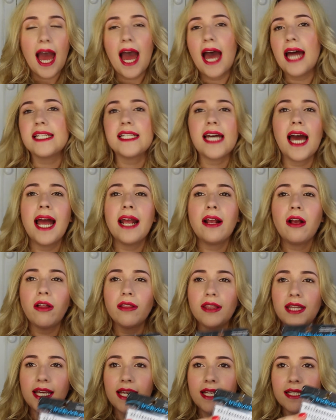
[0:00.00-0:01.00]
and I
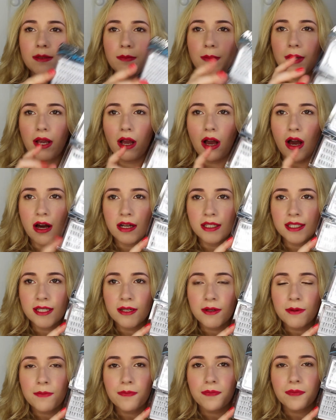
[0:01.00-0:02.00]
got these because
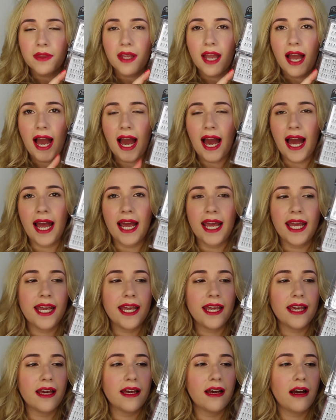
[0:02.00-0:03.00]

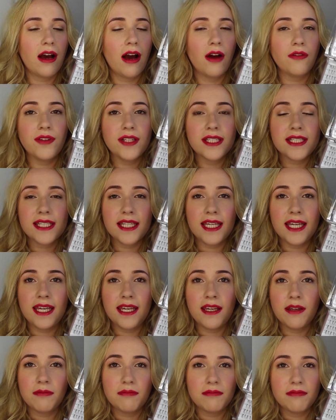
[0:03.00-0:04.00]
I
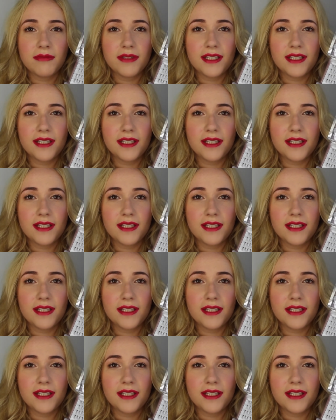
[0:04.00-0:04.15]
obviously